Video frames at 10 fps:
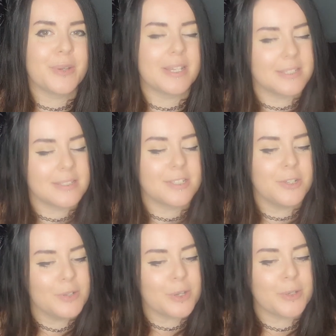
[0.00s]
as
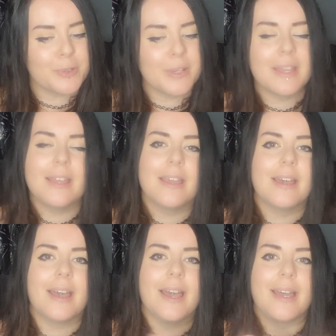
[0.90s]
you know,
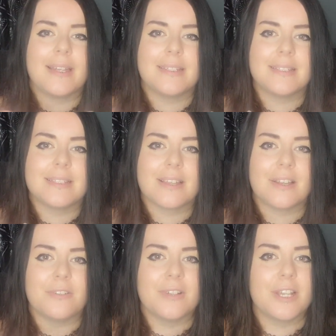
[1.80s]
and
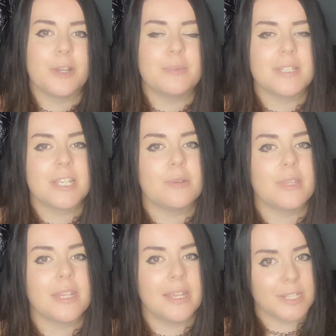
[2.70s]
I really hope to see you
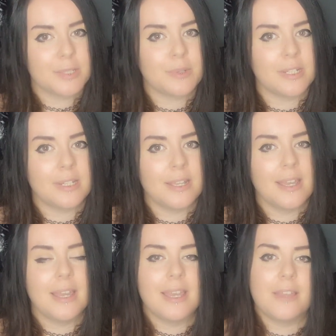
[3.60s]
in the next one.
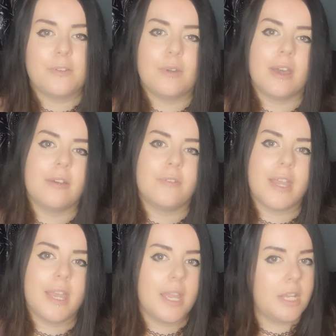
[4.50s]
If you have
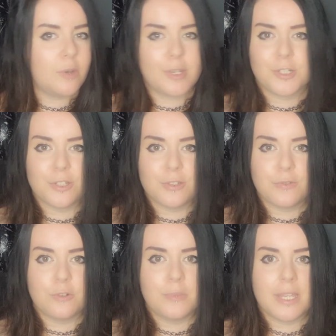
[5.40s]
any questions
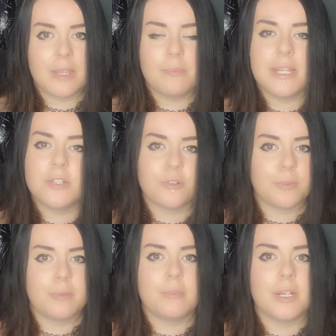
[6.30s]
for me, please drop
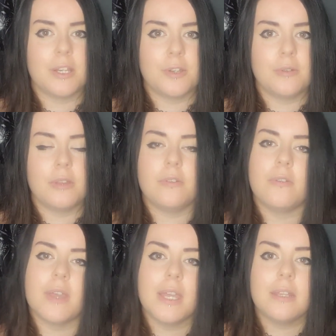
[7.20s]
them below. If you
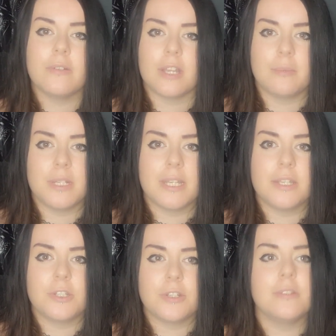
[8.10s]
have any
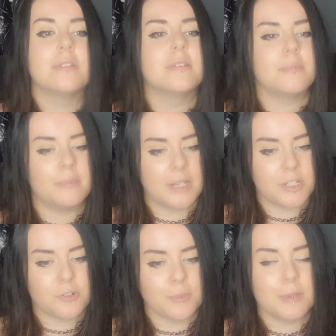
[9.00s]
recommendations, please
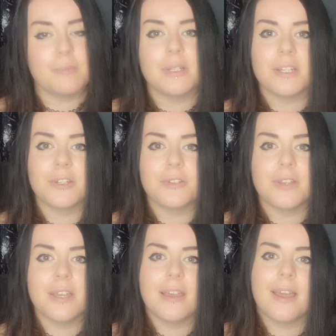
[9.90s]
drop them below,
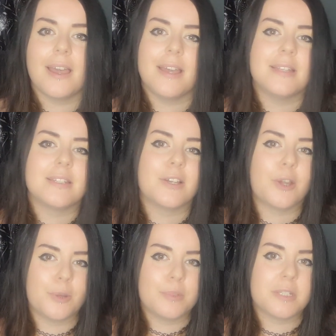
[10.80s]
and I
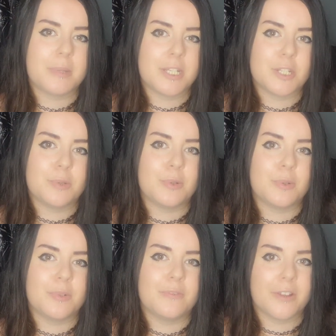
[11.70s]
hope to speak to you
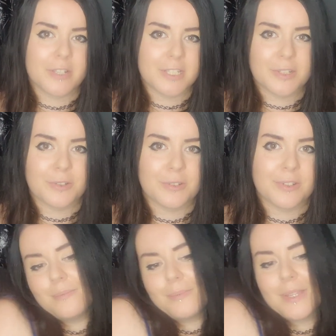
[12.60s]
all very soon.
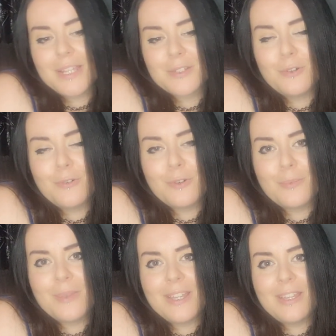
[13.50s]
But that's all
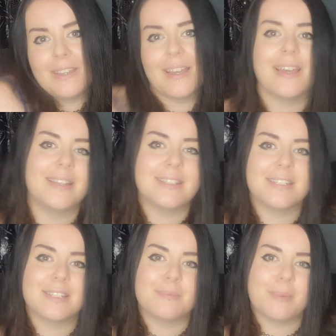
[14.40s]
from me,
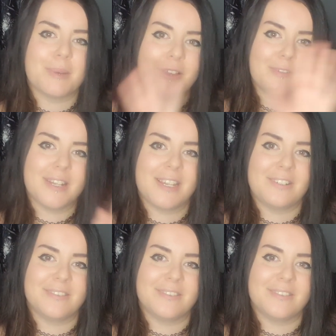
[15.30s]
and bye-bye for now.